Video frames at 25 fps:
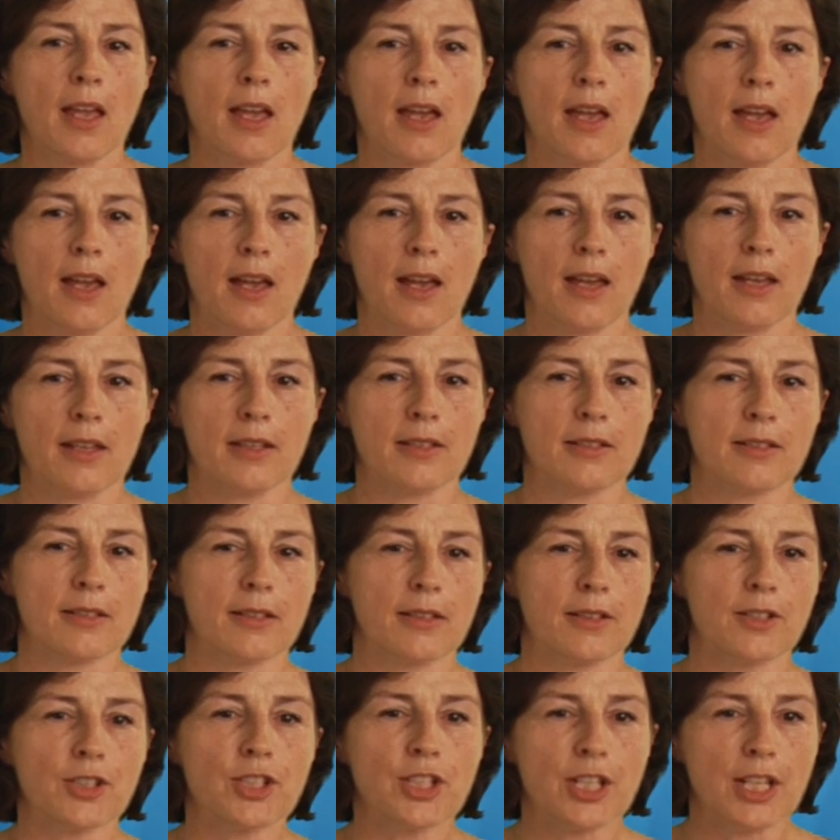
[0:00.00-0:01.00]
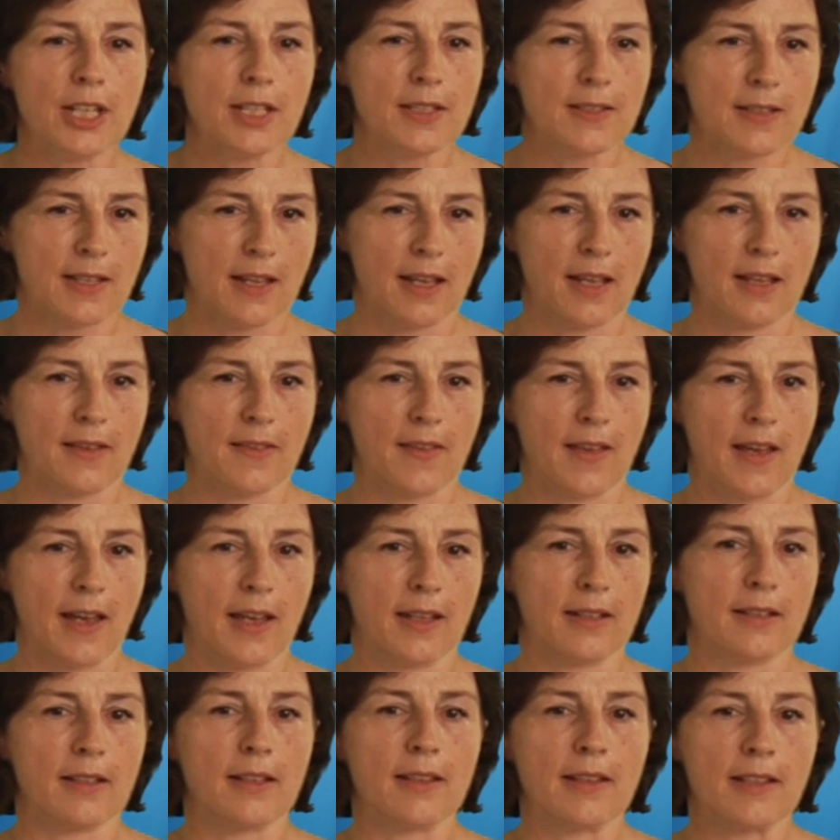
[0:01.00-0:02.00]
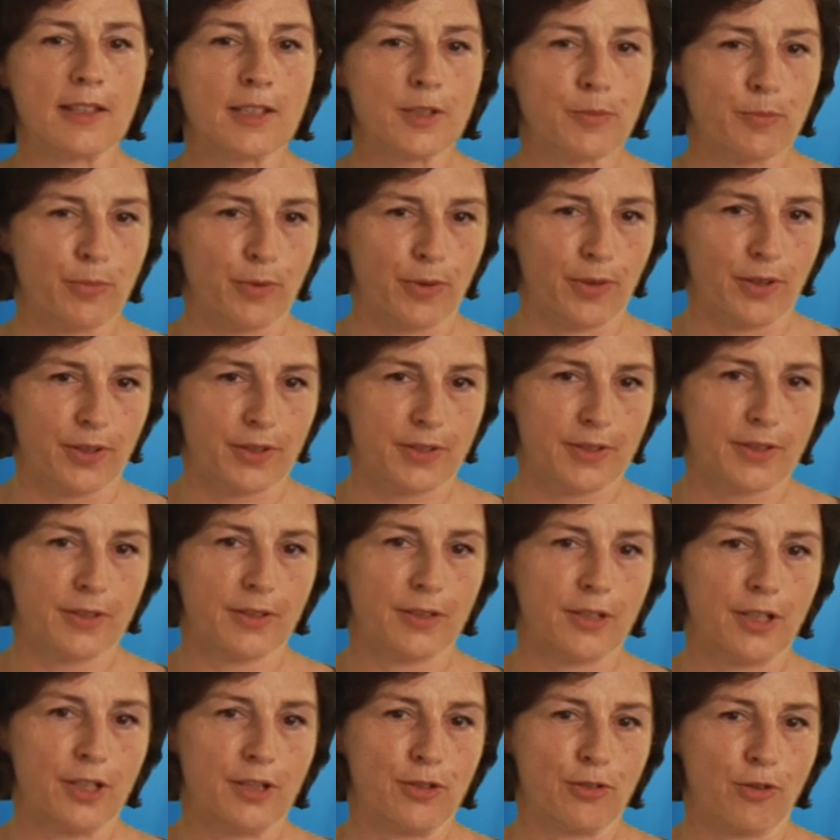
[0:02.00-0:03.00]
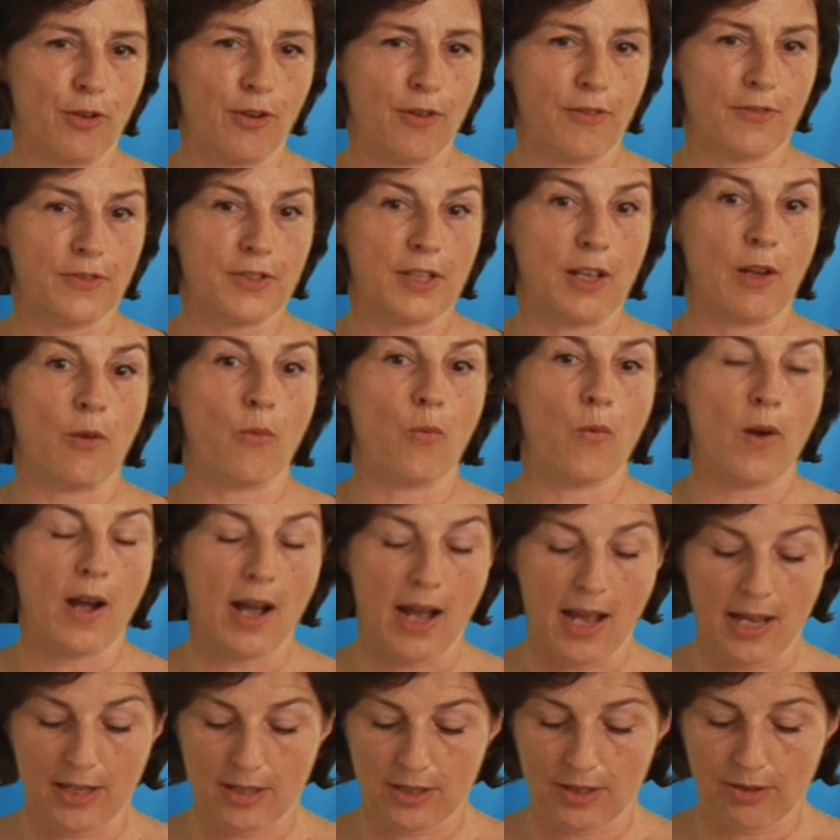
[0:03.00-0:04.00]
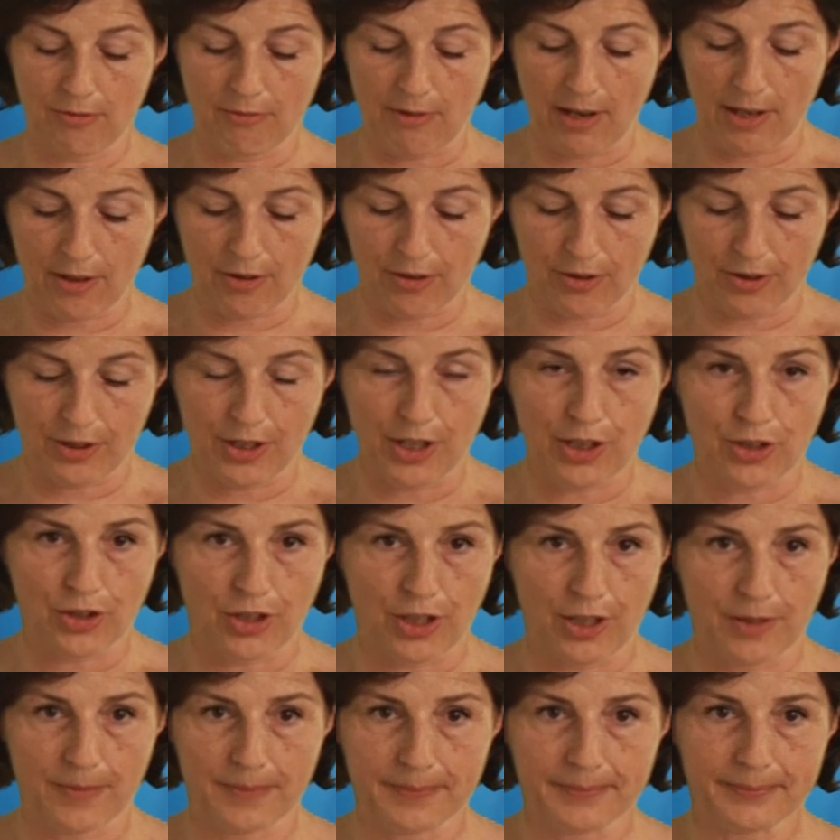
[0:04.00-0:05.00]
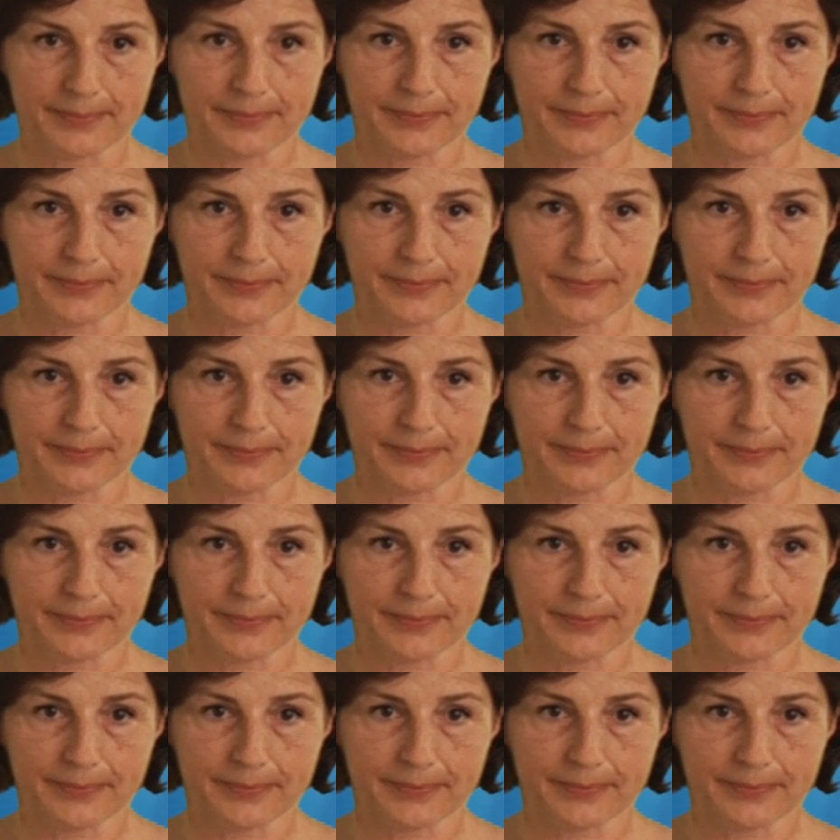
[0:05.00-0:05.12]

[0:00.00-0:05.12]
And she said that this book deserves a wide recognition.